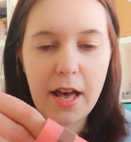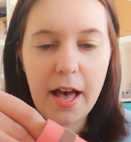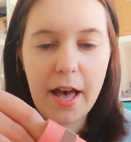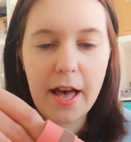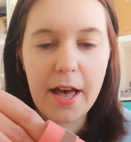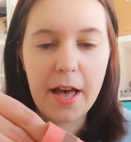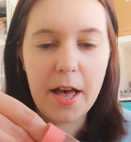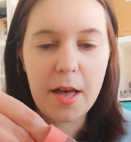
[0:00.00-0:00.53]

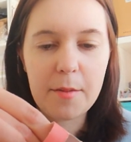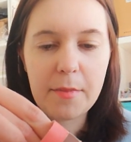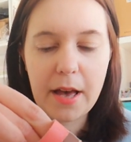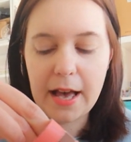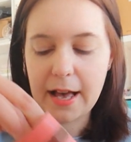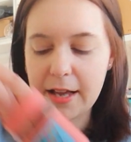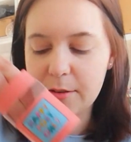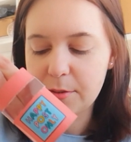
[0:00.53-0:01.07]
um,
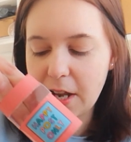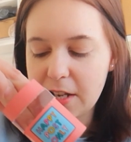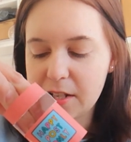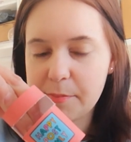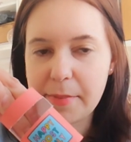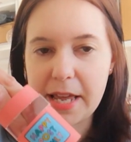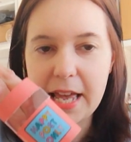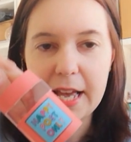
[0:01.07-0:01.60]
and we're going
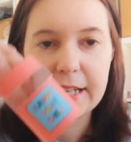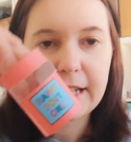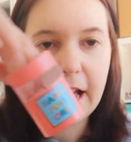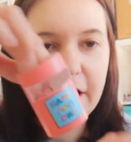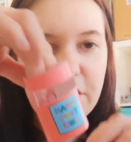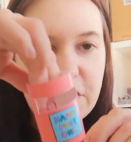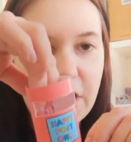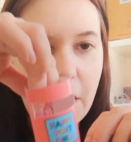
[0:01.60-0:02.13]
to be
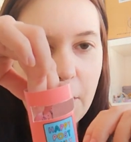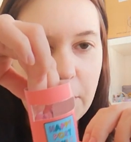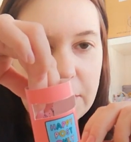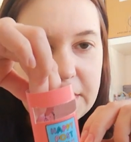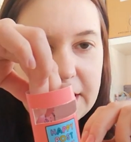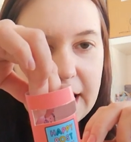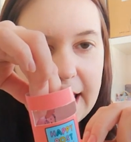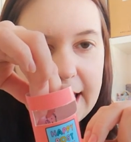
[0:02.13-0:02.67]
attaching it
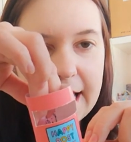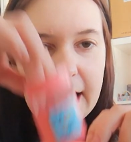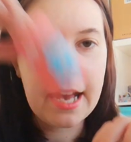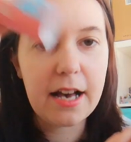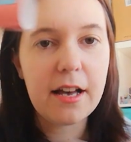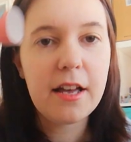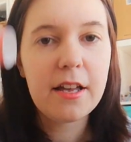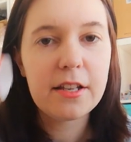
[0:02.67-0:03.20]
onto
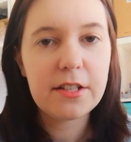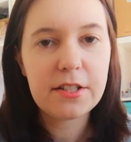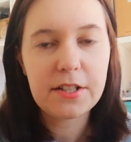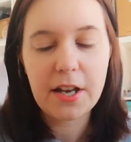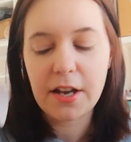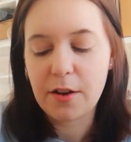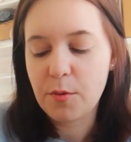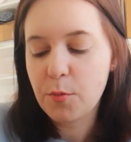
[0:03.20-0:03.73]
here.
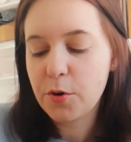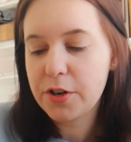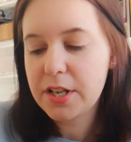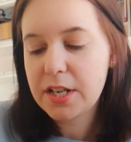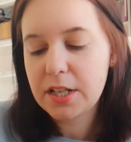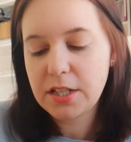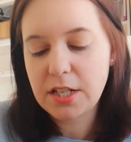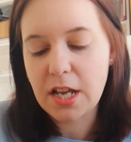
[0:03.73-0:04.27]
So what
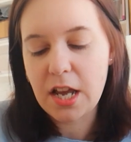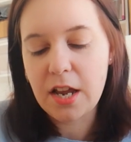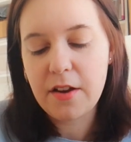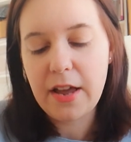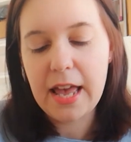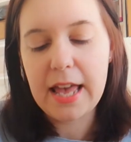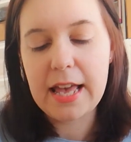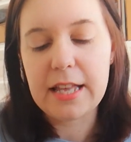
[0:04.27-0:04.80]
you can do
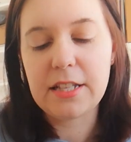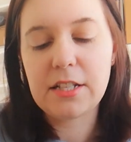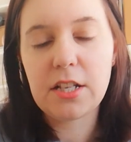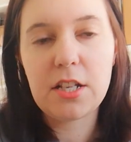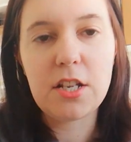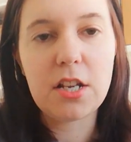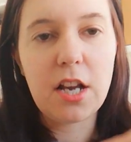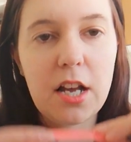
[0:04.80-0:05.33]
is
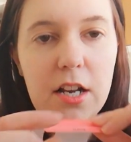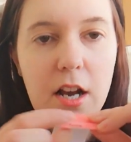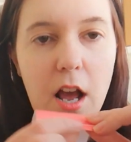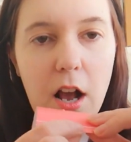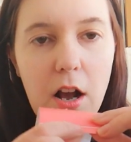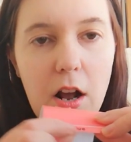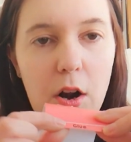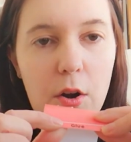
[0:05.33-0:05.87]
you can
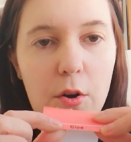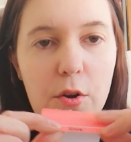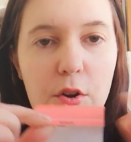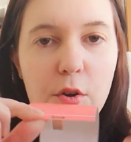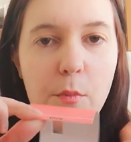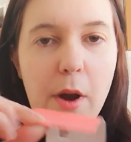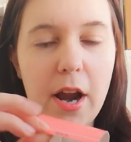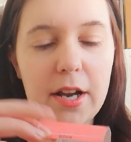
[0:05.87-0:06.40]

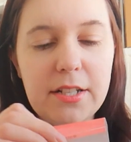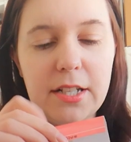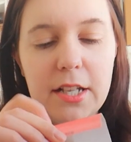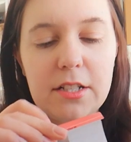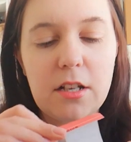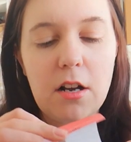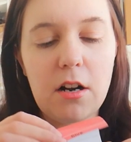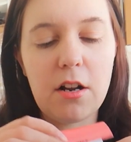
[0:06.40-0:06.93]
glue where it
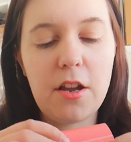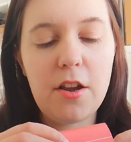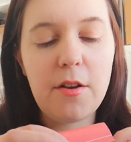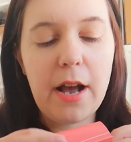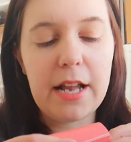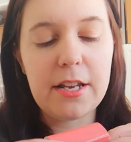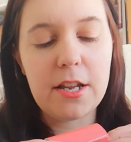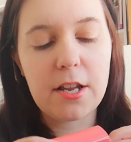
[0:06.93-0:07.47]
says glue
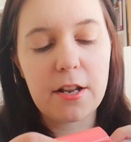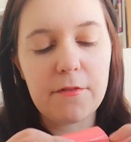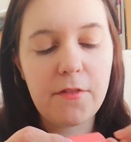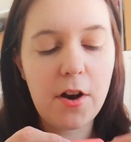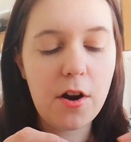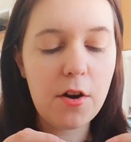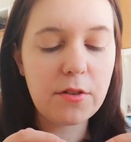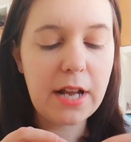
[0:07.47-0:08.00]
and you can
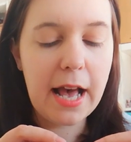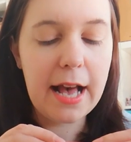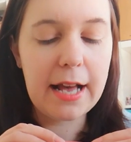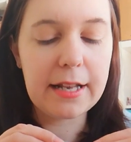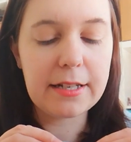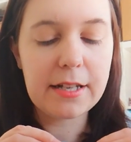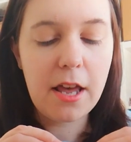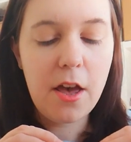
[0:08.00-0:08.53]
fold
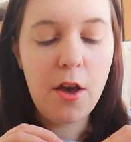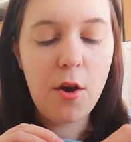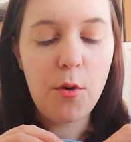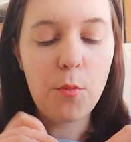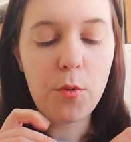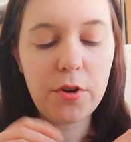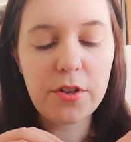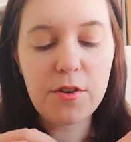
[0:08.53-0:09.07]
and
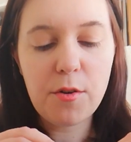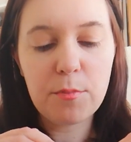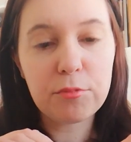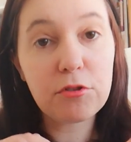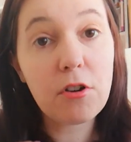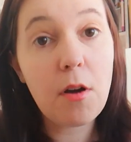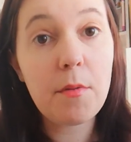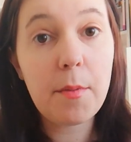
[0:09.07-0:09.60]
what you'll
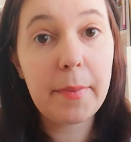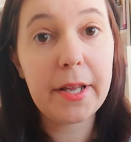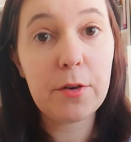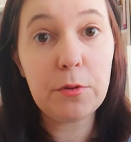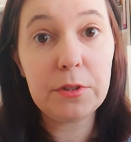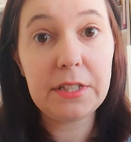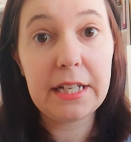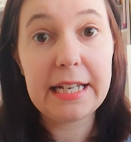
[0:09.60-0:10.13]
probably
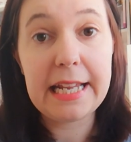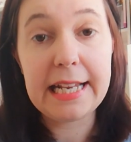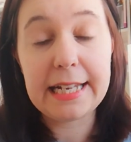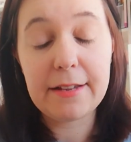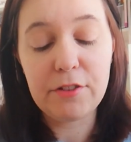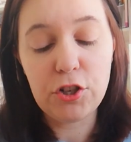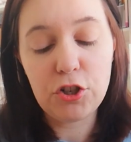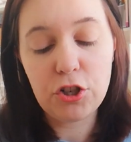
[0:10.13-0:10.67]
also need
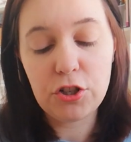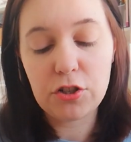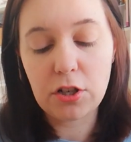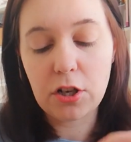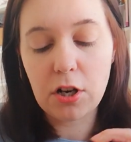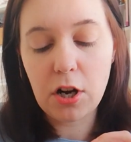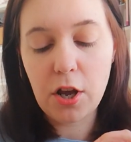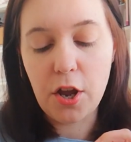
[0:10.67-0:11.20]
if you choose to
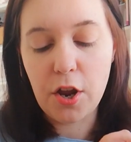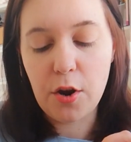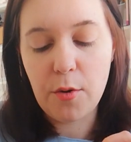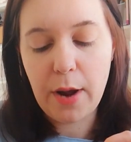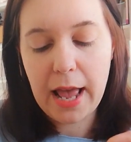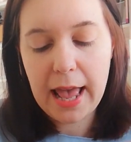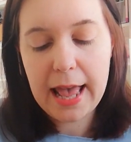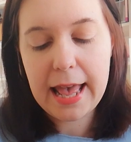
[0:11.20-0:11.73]

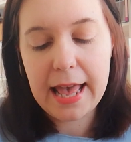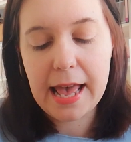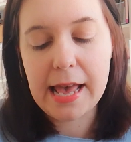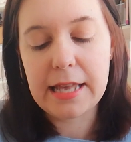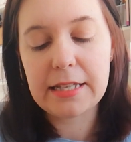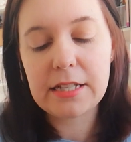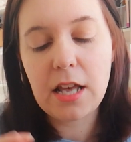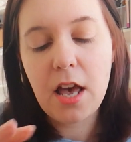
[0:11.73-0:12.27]
glue
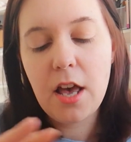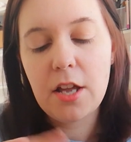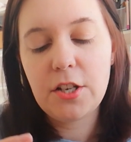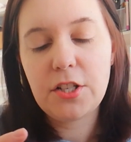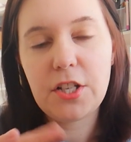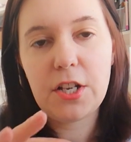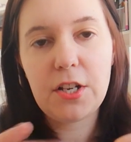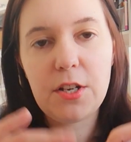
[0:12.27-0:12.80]
is
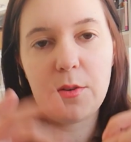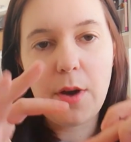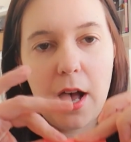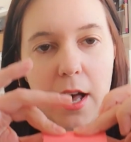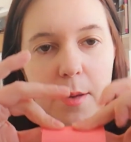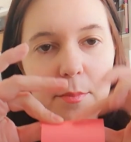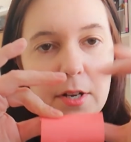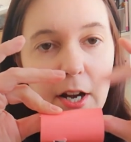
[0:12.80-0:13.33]
two
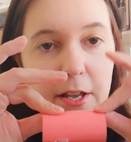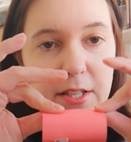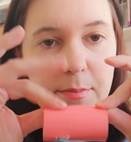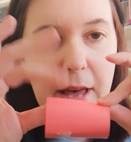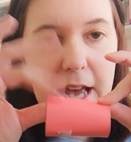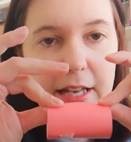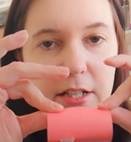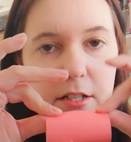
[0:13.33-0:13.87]
um, clothes
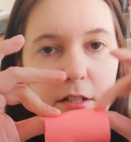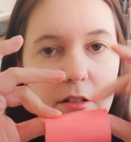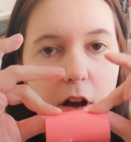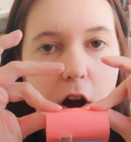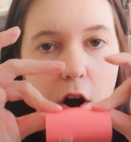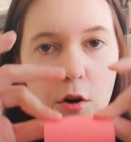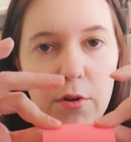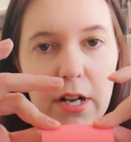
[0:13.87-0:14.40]
pegs to
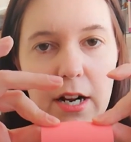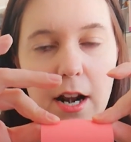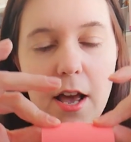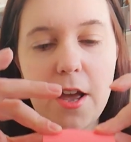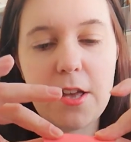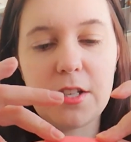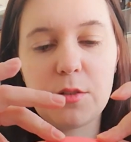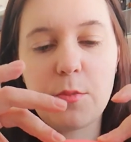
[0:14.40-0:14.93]
hold it
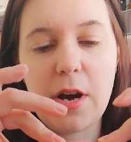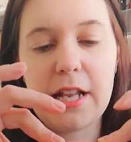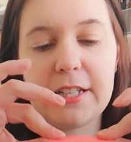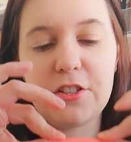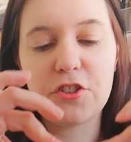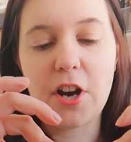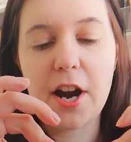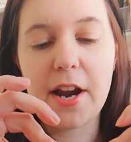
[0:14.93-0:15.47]
closed while
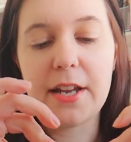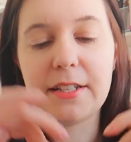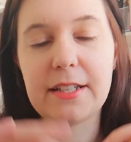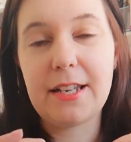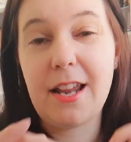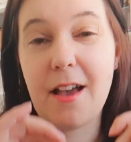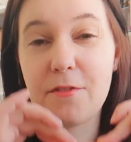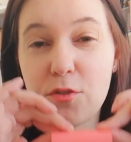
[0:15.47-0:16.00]
it dries and
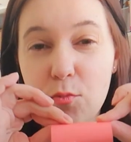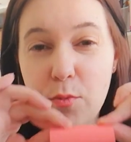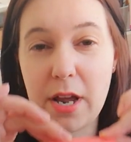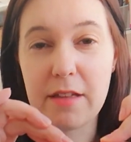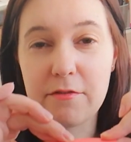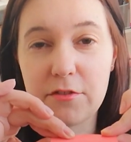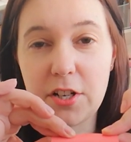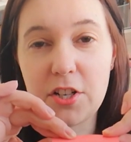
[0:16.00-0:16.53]
then you have to
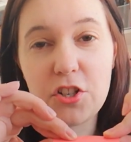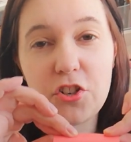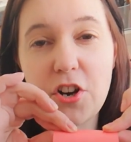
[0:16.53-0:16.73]
wait for it to